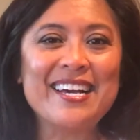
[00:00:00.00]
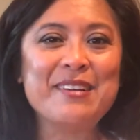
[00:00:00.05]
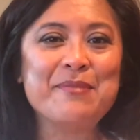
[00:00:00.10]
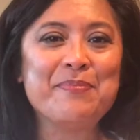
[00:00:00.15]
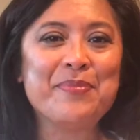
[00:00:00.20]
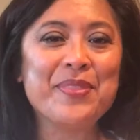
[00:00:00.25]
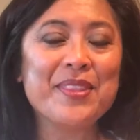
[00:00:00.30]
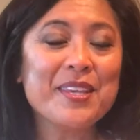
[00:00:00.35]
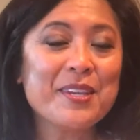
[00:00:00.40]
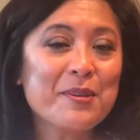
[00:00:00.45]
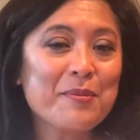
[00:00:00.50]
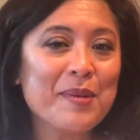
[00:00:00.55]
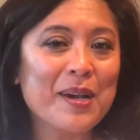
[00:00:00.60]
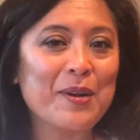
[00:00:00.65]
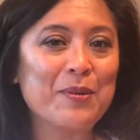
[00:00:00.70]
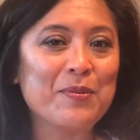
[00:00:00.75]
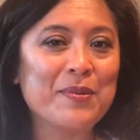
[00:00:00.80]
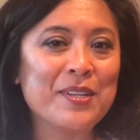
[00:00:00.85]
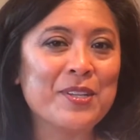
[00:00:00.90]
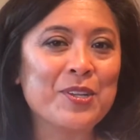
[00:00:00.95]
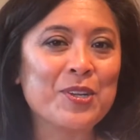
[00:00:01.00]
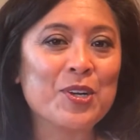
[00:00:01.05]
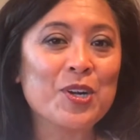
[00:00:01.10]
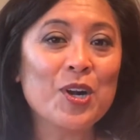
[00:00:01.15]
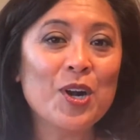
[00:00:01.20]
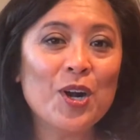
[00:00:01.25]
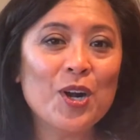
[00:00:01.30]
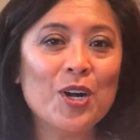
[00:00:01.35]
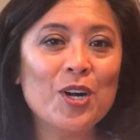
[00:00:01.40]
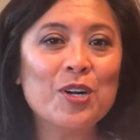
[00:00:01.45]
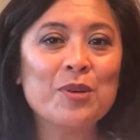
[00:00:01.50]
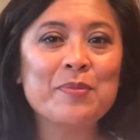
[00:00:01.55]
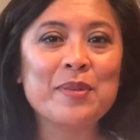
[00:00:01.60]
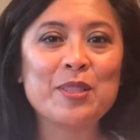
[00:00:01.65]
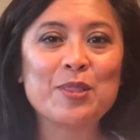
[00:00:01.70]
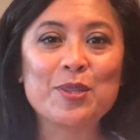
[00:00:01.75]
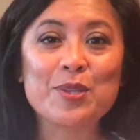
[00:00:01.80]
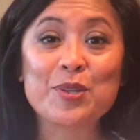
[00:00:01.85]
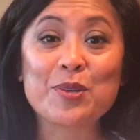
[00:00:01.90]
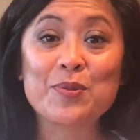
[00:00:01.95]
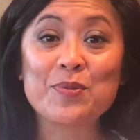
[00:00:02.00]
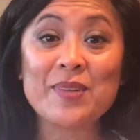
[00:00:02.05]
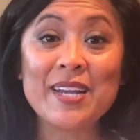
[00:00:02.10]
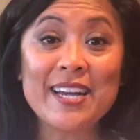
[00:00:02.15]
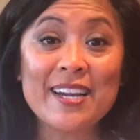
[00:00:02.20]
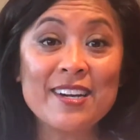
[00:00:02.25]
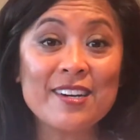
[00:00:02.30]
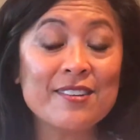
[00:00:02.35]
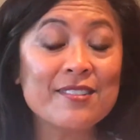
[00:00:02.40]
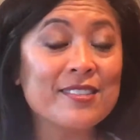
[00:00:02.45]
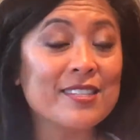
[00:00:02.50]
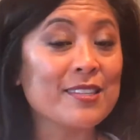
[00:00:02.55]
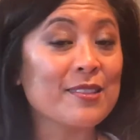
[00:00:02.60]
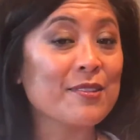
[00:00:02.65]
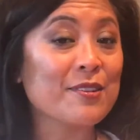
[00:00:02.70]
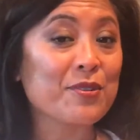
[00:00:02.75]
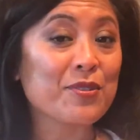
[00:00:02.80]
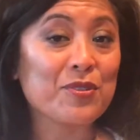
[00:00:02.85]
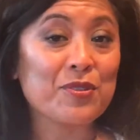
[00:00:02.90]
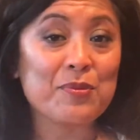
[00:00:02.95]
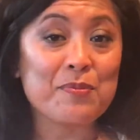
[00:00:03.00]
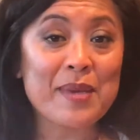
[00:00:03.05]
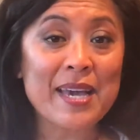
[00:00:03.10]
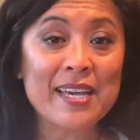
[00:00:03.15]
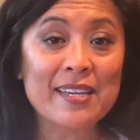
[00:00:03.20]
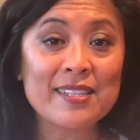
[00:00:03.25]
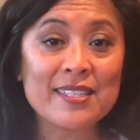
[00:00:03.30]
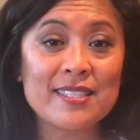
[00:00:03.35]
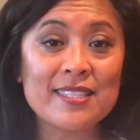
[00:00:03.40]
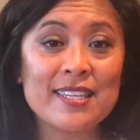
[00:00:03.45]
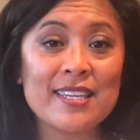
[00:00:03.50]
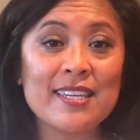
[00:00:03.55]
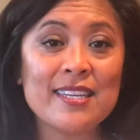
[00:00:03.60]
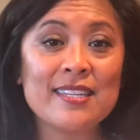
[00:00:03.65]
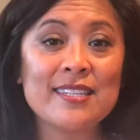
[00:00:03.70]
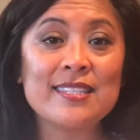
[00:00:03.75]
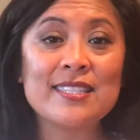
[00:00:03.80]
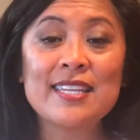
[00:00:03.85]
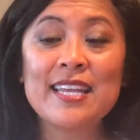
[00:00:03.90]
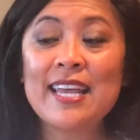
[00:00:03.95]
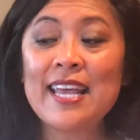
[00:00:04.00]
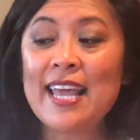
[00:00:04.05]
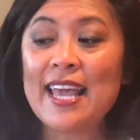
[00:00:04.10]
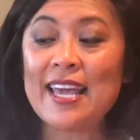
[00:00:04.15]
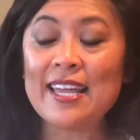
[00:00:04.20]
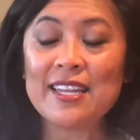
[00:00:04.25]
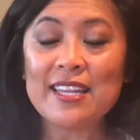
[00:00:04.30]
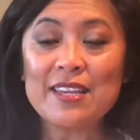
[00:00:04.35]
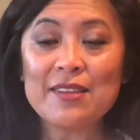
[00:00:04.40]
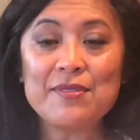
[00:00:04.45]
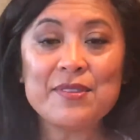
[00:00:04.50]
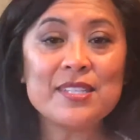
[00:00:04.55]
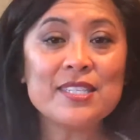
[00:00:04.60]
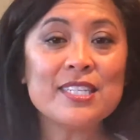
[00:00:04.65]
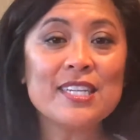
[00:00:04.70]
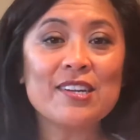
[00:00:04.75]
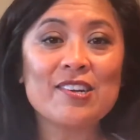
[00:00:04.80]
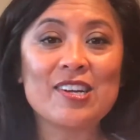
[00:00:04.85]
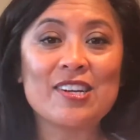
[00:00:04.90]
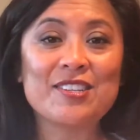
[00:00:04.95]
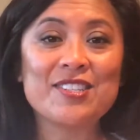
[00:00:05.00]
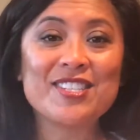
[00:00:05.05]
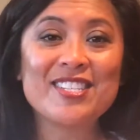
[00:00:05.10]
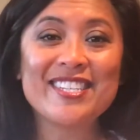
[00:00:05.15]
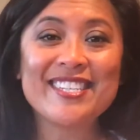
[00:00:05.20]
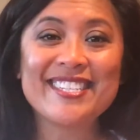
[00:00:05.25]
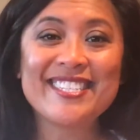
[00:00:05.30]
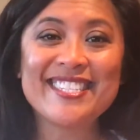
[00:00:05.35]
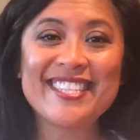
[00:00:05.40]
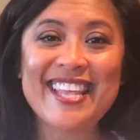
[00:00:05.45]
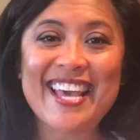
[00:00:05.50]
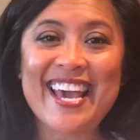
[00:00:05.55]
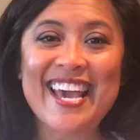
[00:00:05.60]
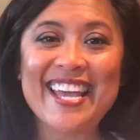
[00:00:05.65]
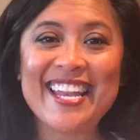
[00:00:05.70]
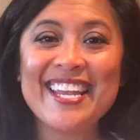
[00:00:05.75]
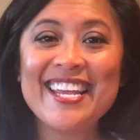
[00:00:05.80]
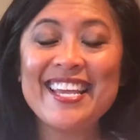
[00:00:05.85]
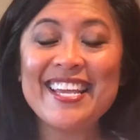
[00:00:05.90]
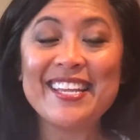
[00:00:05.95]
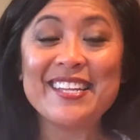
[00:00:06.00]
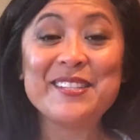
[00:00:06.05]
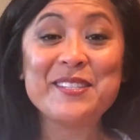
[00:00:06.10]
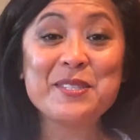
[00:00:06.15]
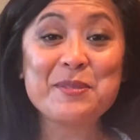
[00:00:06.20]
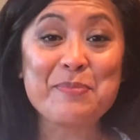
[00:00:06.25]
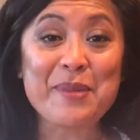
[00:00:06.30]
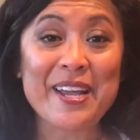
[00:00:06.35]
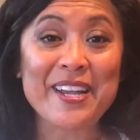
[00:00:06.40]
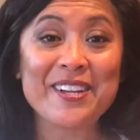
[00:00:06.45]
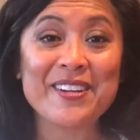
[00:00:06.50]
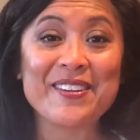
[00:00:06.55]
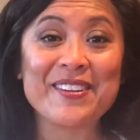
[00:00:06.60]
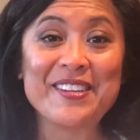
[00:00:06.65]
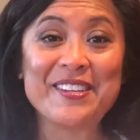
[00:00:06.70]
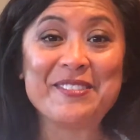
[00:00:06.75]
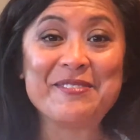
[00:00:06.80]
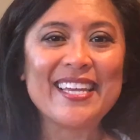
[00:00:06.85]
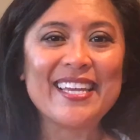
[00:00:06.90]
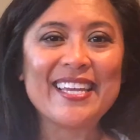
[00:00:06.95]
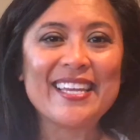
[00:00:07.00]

think about when you're home and look around and look through magazines and even tear out sheets that inspire you.